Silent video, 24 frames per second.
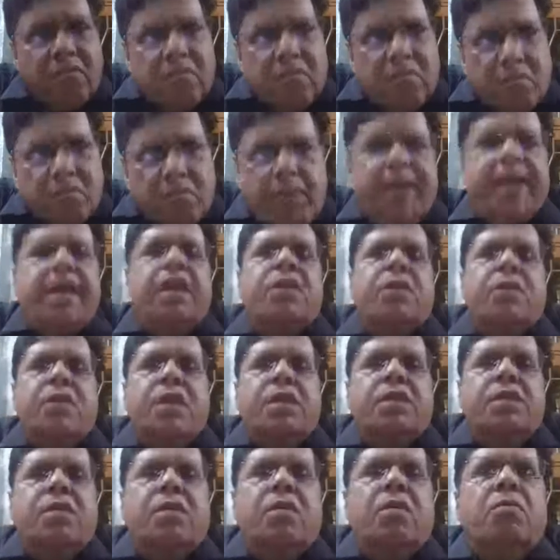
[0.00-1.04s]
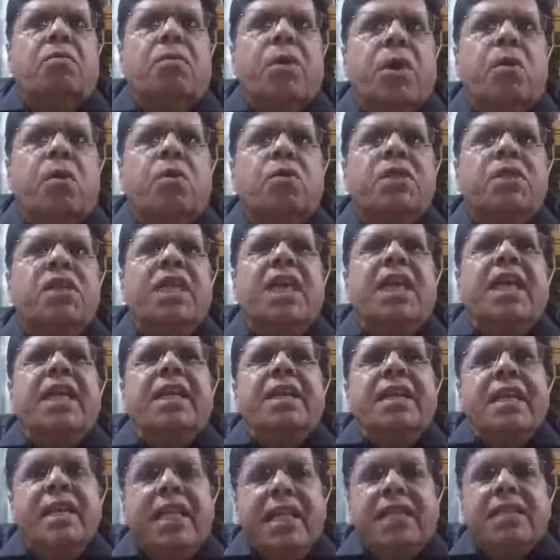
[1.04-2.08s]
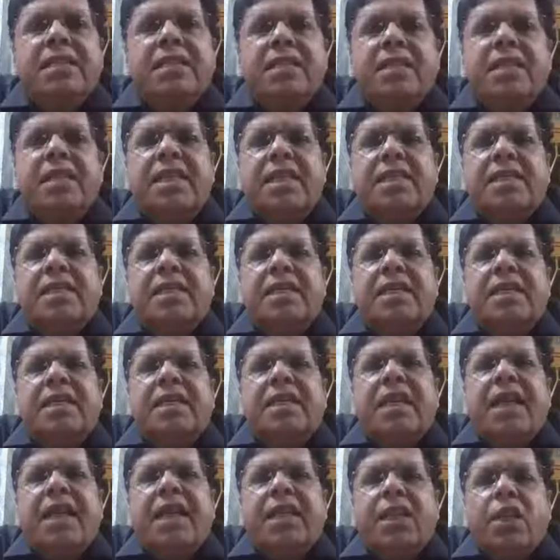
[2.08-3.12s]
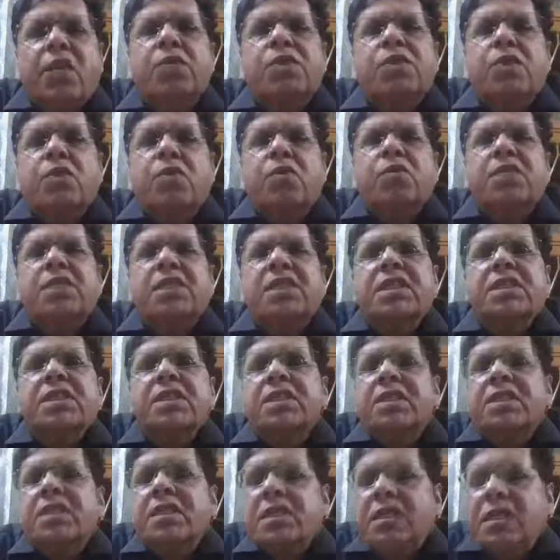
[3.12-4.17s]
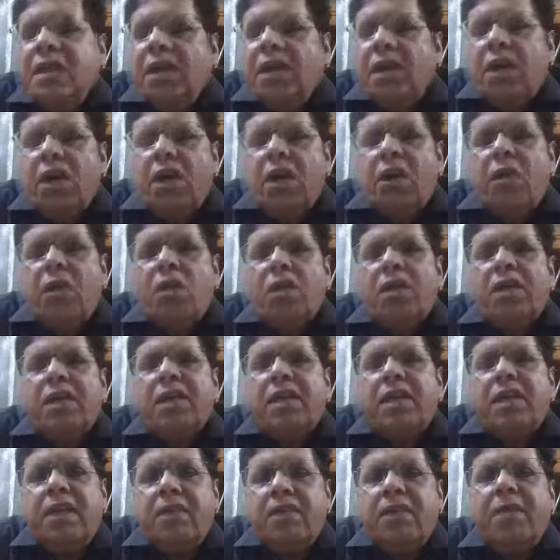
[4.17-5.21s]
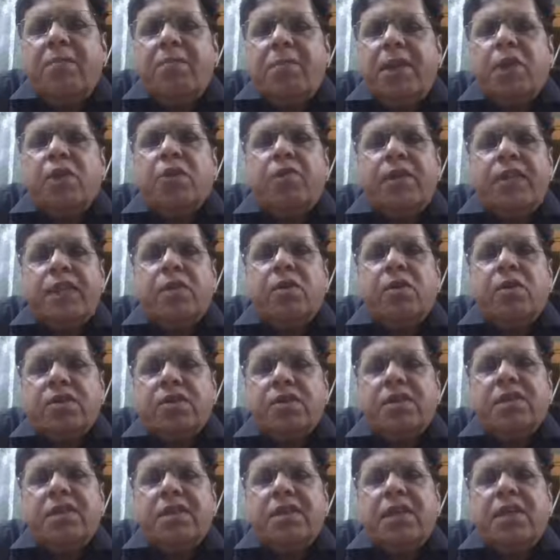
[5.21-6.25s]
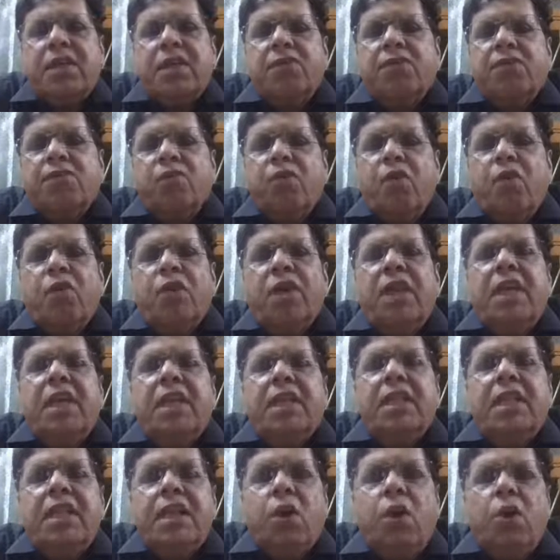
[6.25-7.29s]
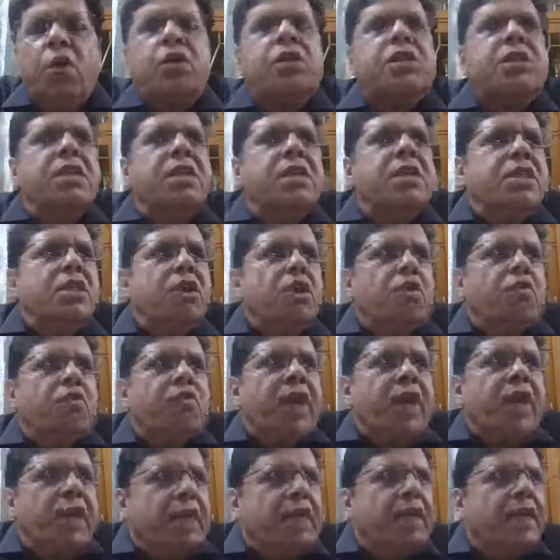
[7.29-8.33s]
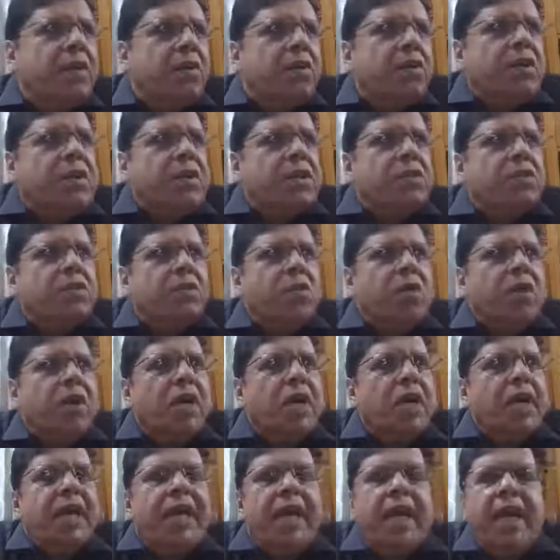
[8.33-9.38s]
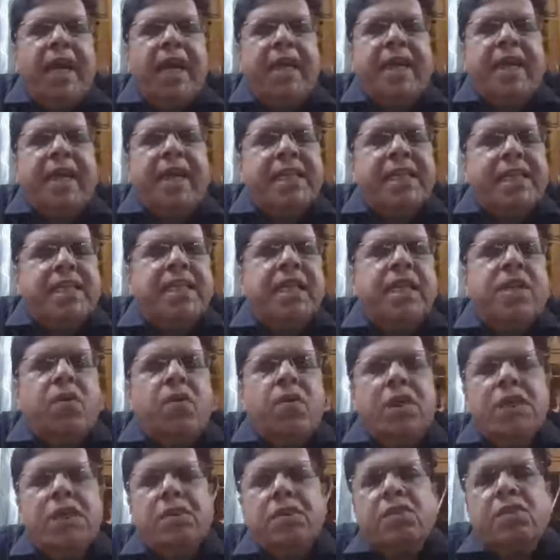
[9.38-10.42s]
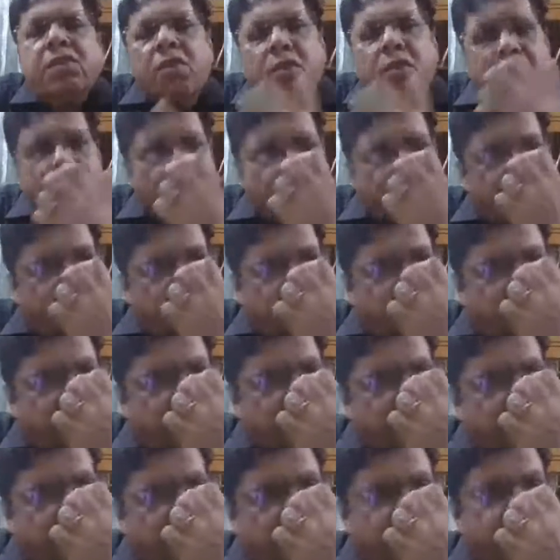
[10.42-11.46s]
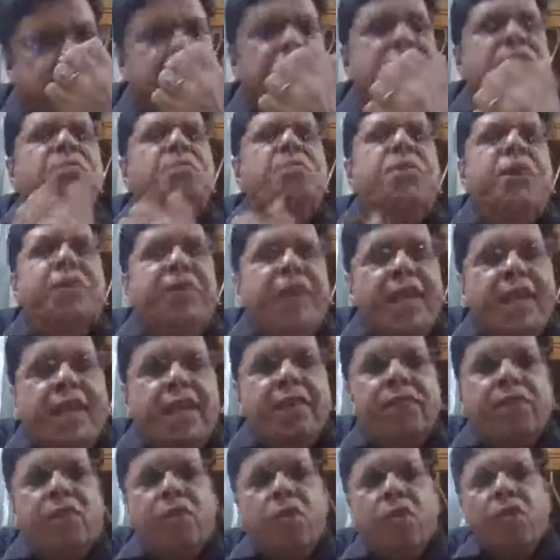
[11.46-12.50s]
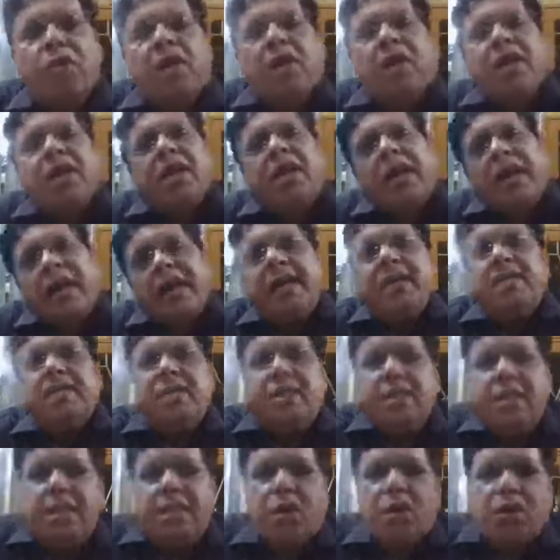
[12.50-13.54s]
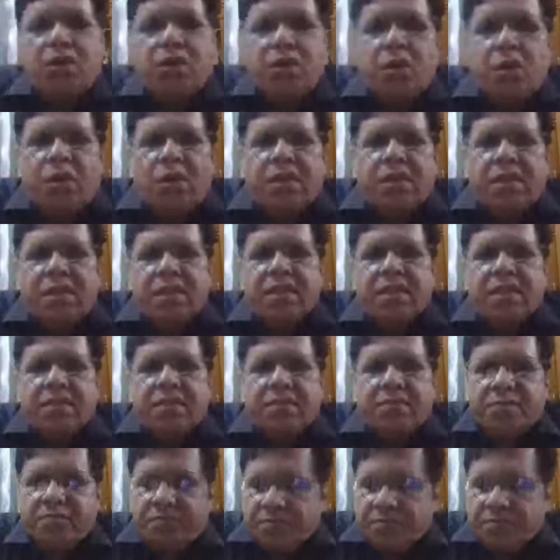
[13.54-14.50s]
bad cholesterol because this atherosclerosis or the development of atherosclerosis involve the oxidation of LDL cholesterol, and HDL cholesterol has preventive role against the atherosclerosis.